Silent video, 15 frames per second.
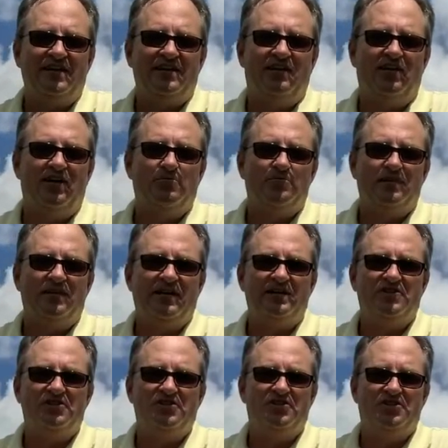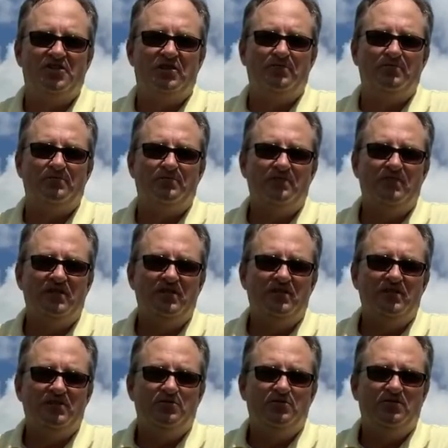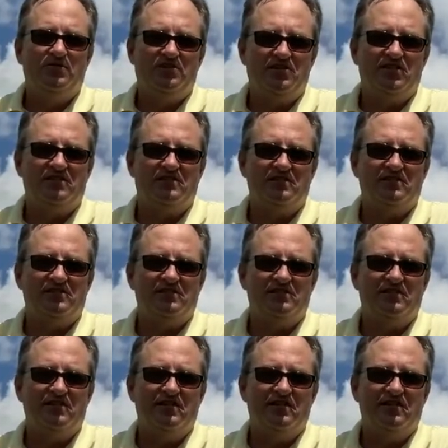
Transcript: and our relationship with Jesus.